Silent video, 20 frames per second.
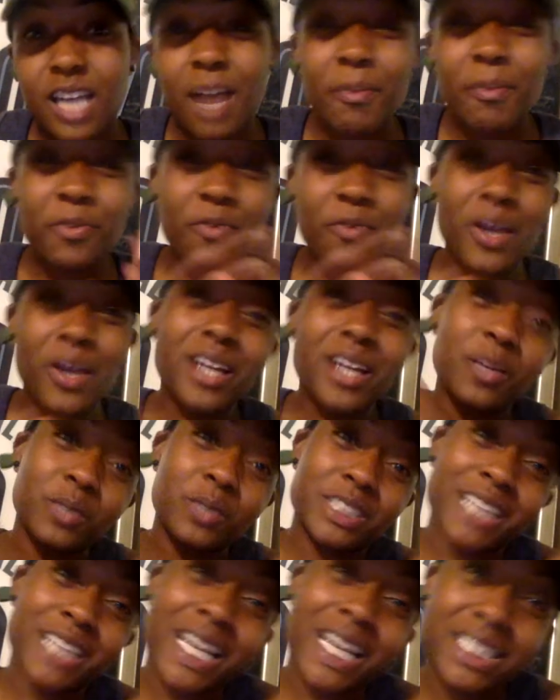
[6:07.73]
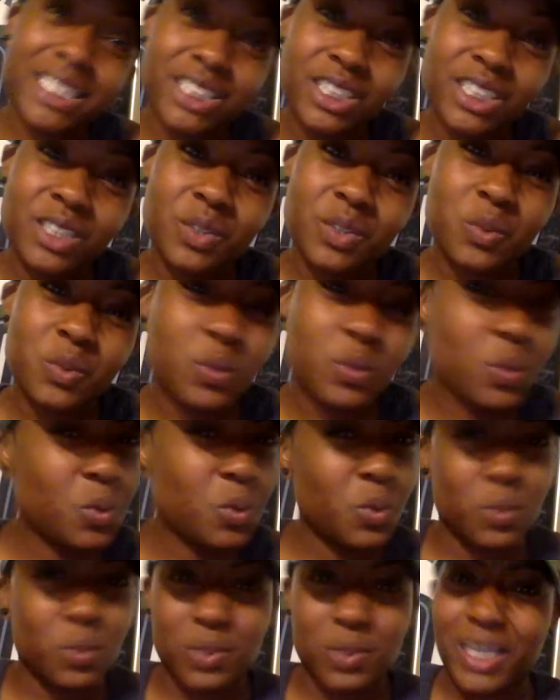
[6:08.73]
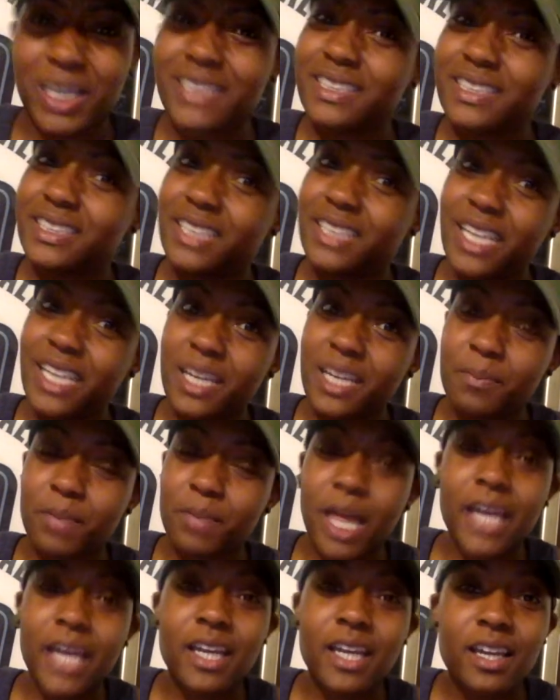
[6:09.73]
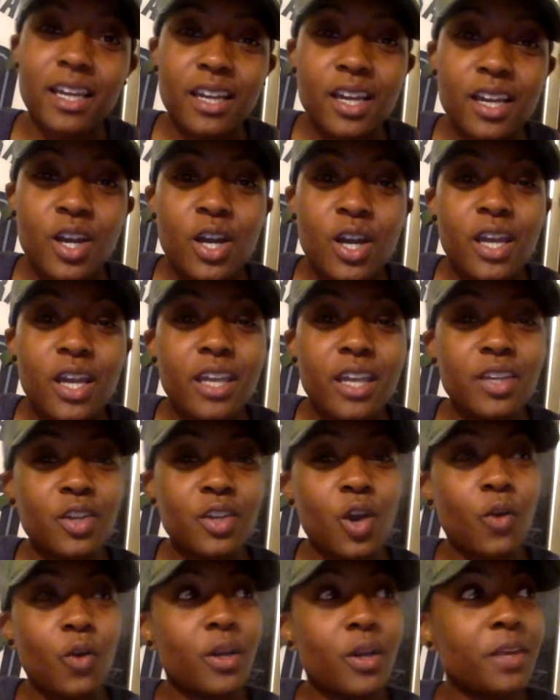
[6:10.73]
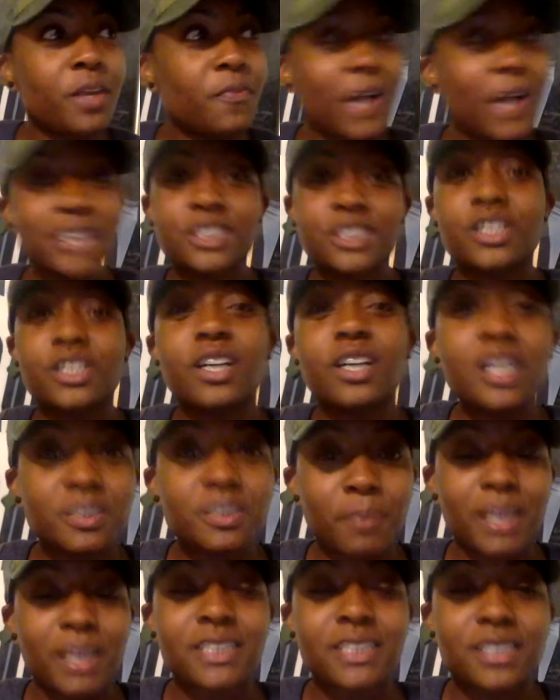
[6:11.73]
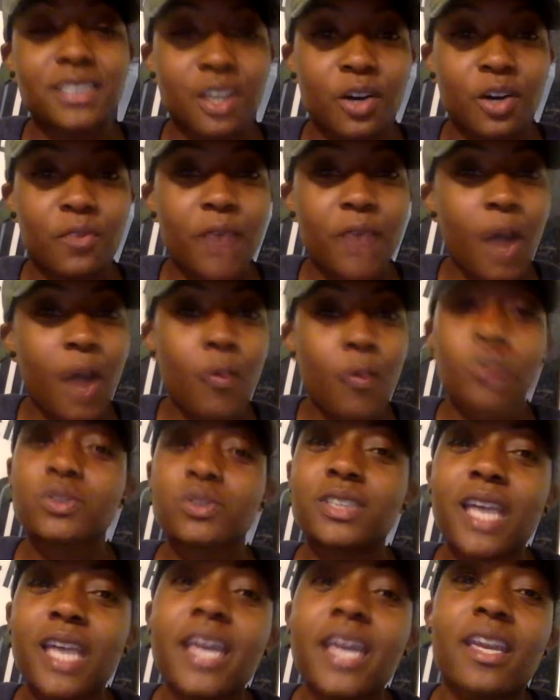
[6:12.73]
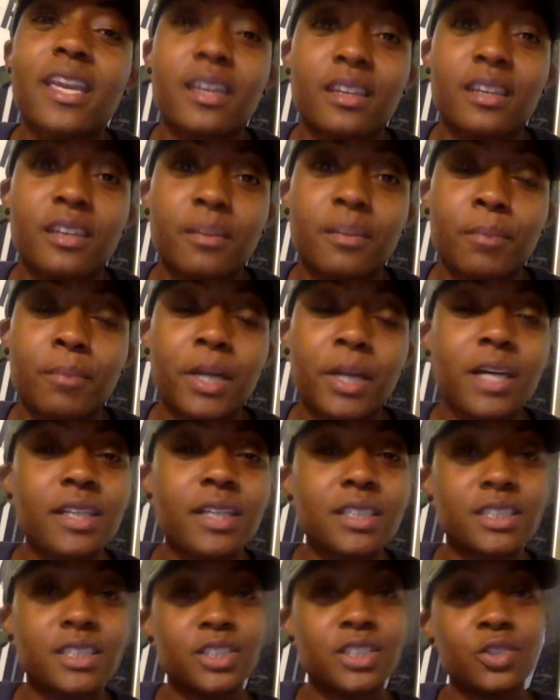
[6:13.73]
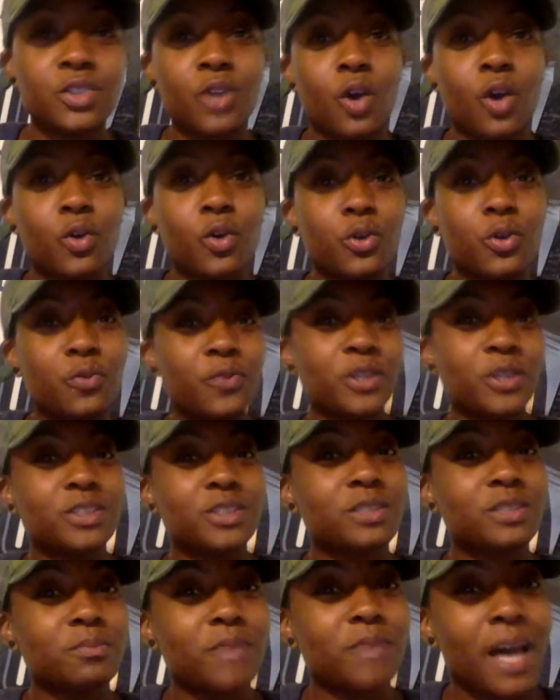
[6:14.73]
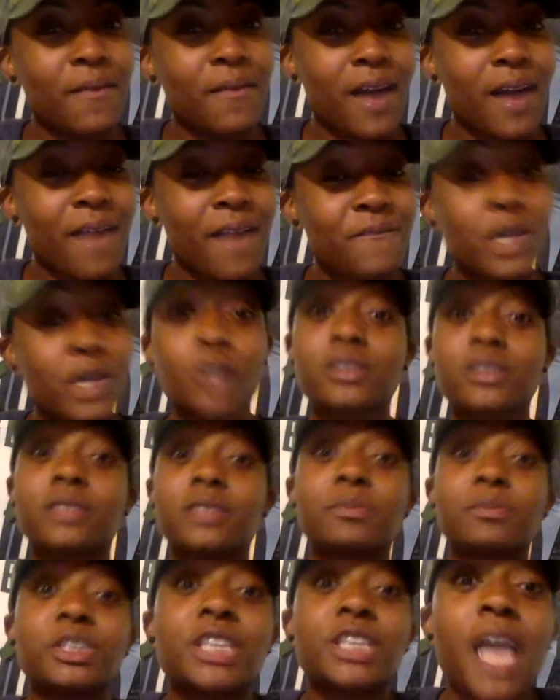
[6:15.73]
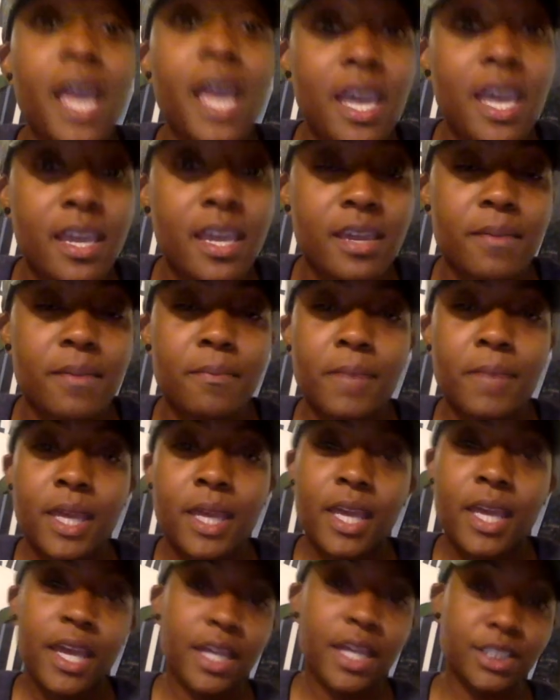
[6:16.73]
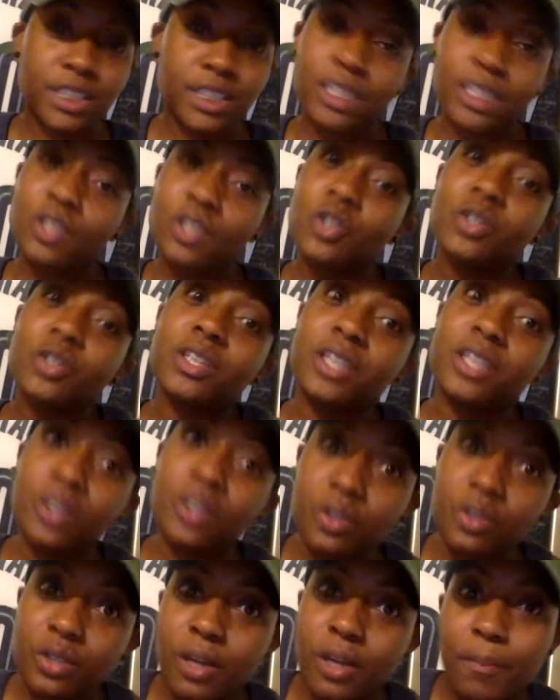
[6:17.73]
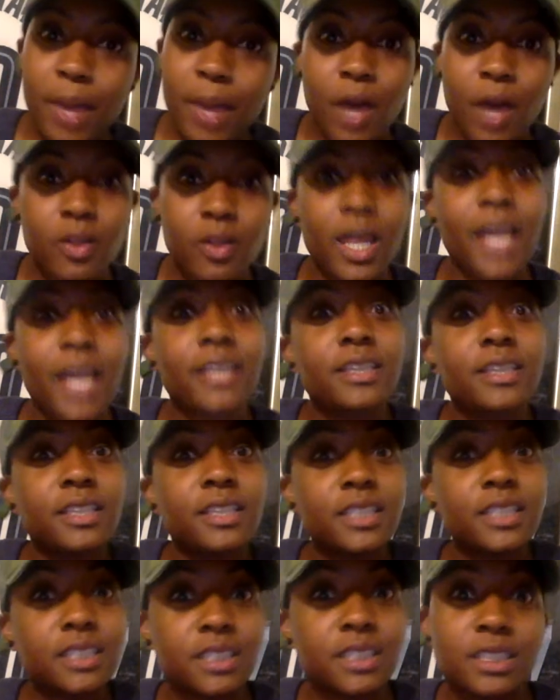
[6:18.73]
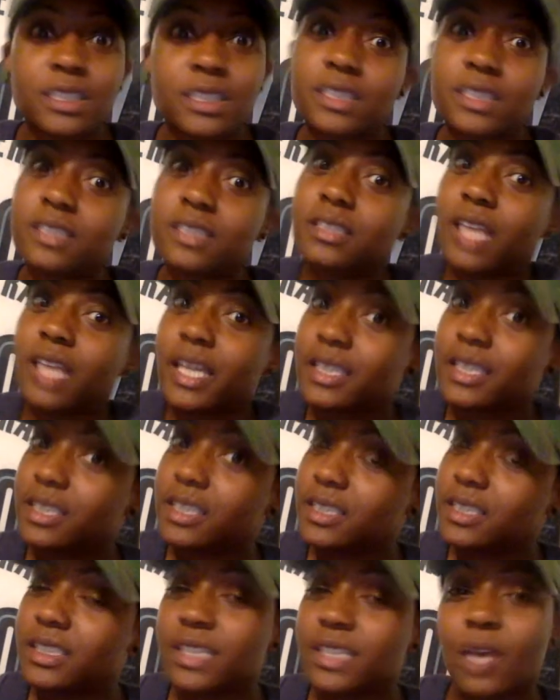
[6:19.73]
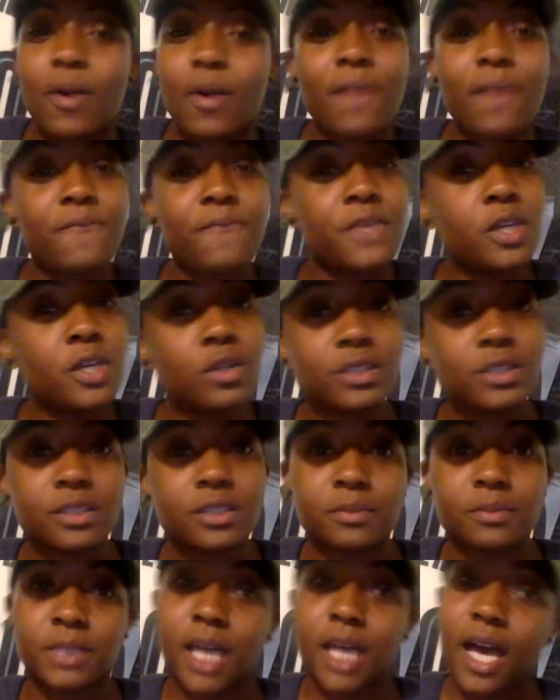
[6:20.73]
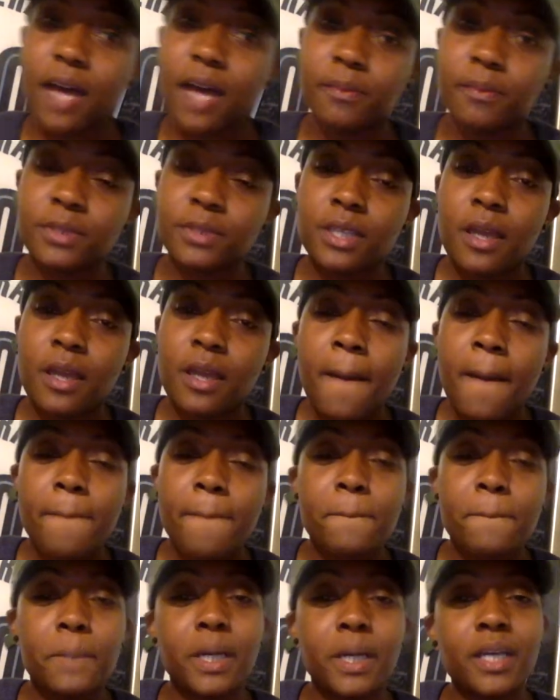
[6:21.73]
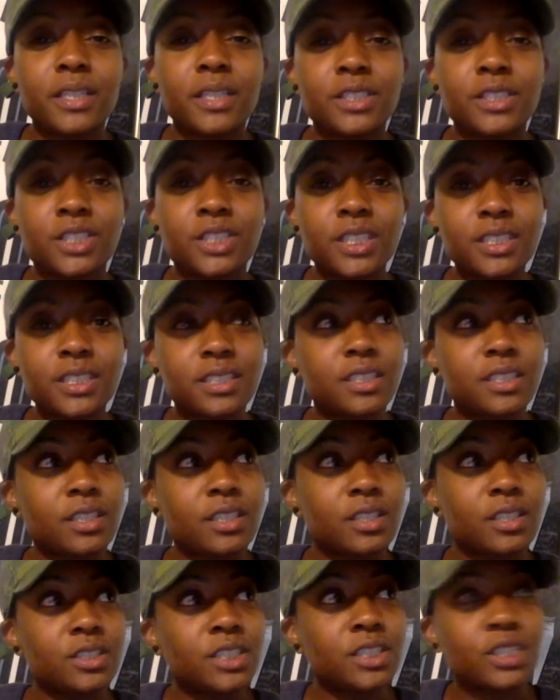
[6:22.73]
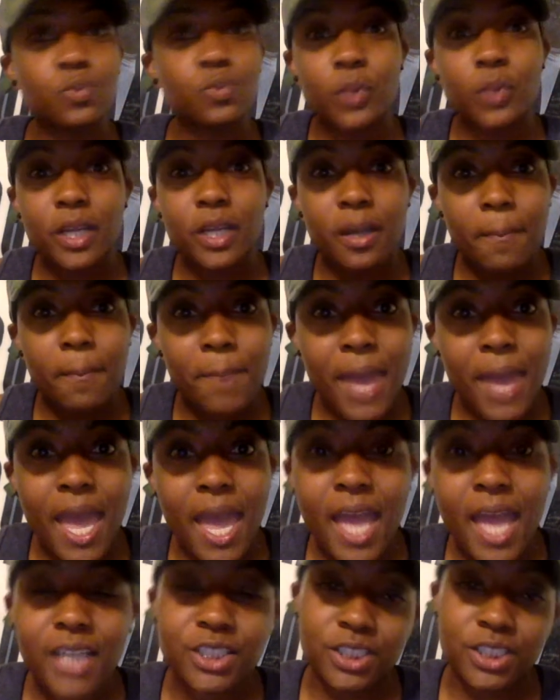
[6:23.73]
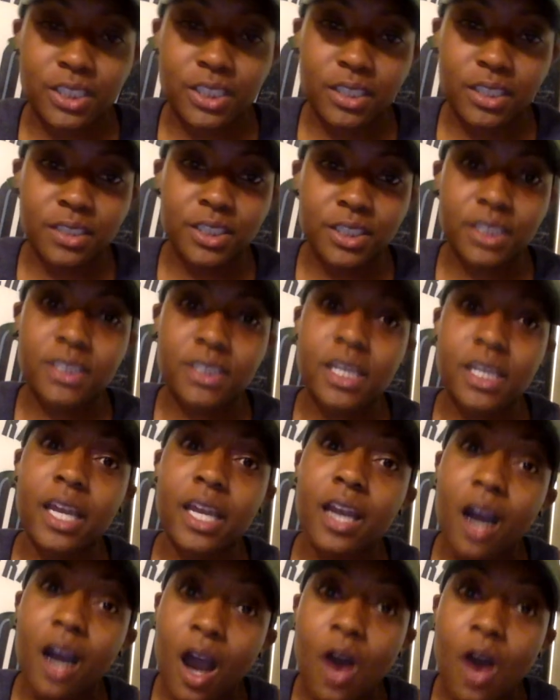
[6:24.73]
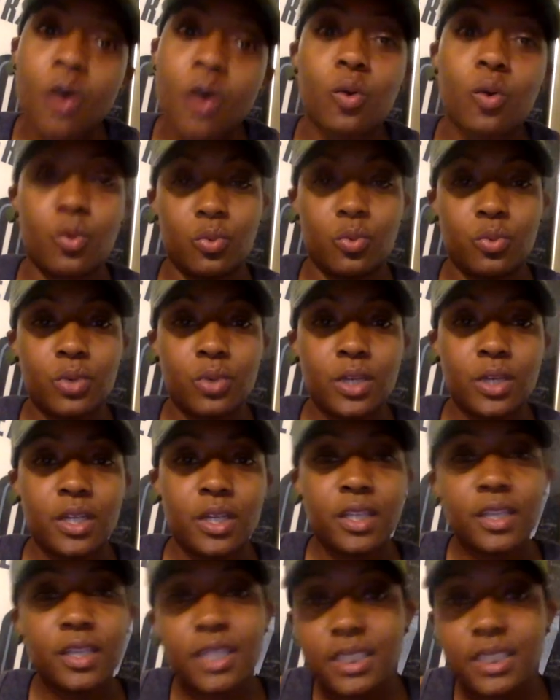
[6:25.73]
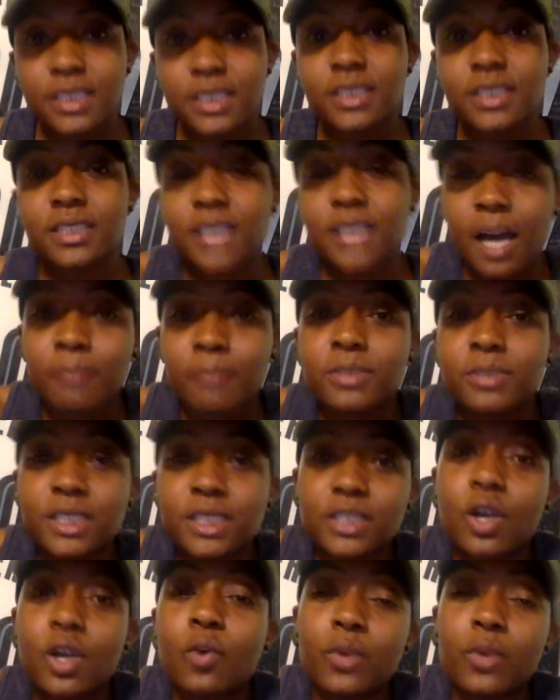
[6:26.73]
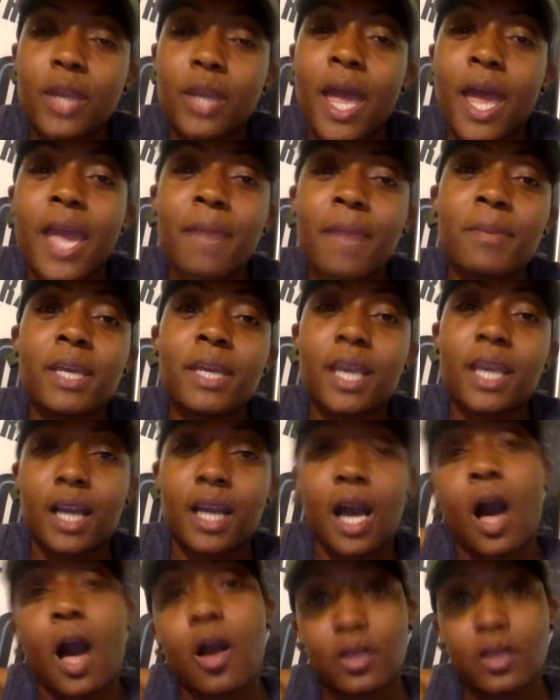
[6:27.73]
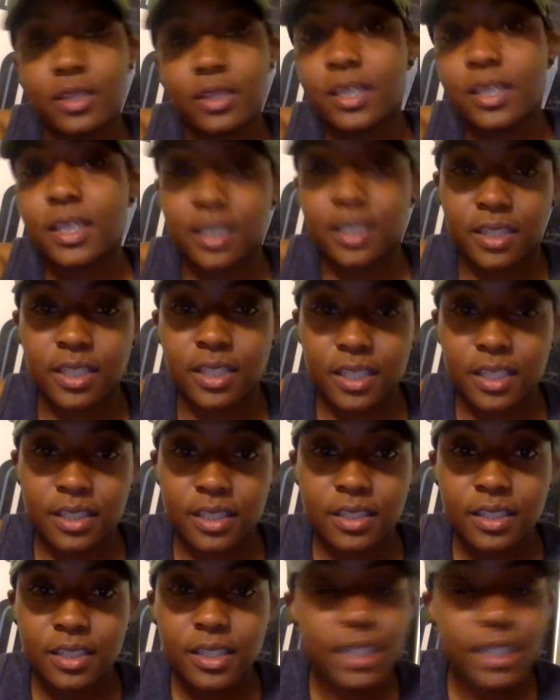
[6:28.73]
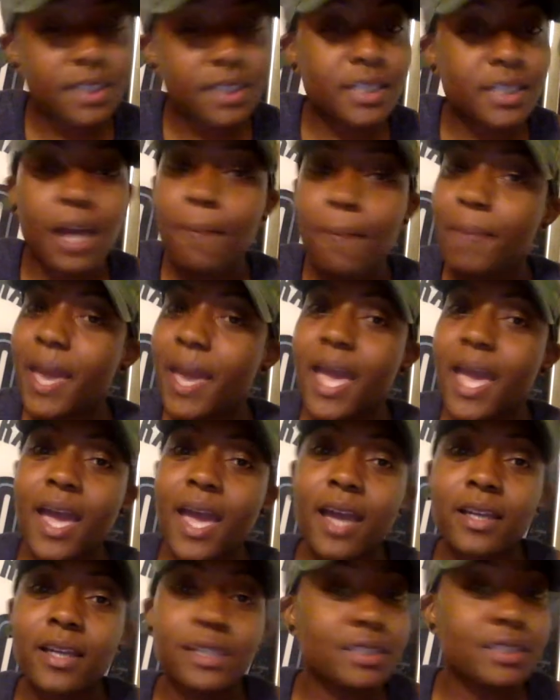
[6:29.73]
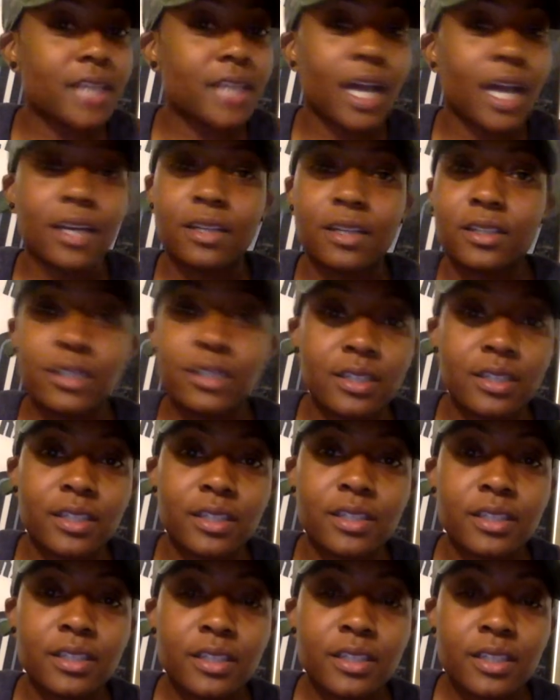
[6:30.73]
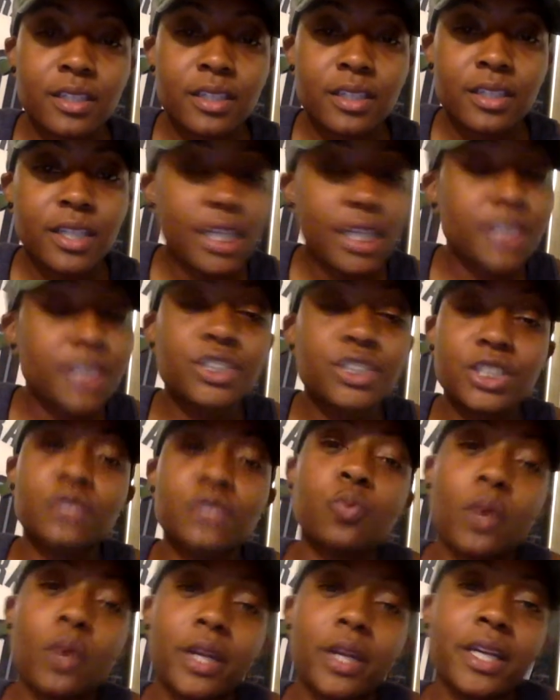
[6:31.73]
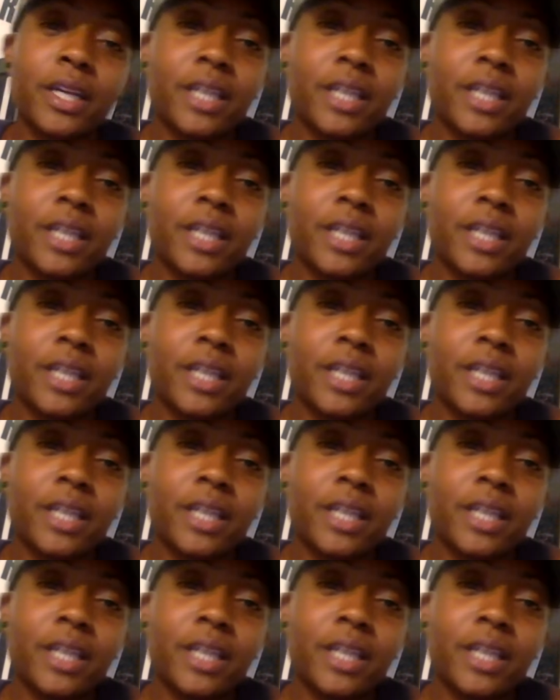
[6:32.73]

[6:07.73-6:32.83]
I'm afraid of rejection. Ooh, that's deep. Like, you know, and if I judge myself, I won't say it because, you know, you feel some, I, I felt some shame and just a little guilt about like, this is, like, this is how I feel sometimes. But just to, just with compassion, just say, oh, this is, I'm just going to name it and call a thing a thing. It's not bad. It's not good. It's just what it